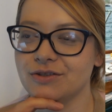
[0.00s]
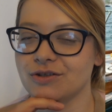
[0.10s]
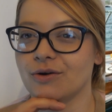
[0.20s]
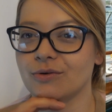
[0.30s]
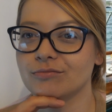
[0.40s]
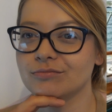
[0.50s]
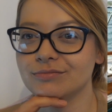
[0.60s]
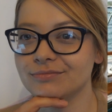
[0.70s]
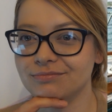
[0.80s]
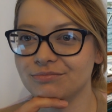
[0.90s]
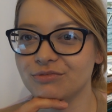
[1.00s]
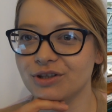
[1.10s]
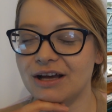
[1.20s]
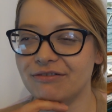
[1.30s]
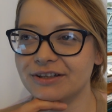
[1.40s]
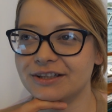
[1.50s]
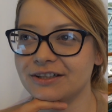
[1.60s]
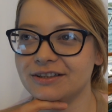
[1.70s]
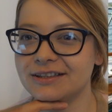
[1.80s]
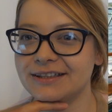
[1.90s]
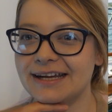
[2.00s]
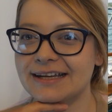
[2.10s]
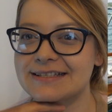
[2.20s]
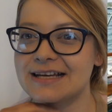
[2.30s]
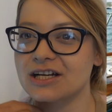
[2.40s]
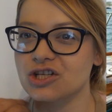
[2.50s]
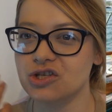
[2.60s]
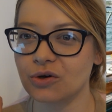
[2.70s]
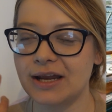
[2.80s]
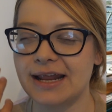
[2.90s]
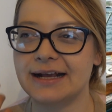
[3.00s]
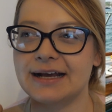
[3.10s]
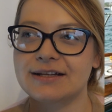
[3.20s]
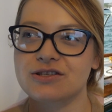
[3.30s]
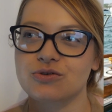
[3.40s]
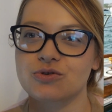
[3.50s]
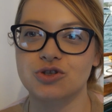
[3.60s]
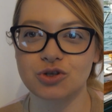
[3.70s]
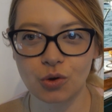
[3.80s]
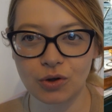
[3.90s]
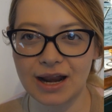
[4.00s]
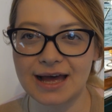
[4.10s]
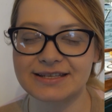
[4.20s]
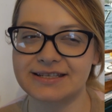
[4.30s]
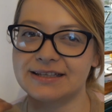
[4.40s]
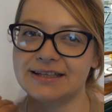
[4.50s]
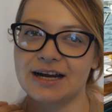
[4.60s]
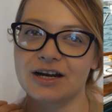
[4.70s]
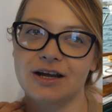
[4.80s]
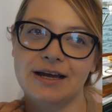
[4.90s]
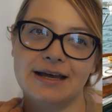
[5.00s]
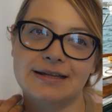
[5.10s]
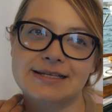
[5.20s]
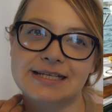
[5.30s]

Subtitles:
you know, I think turtlenecks are so elegant, so classic. They are this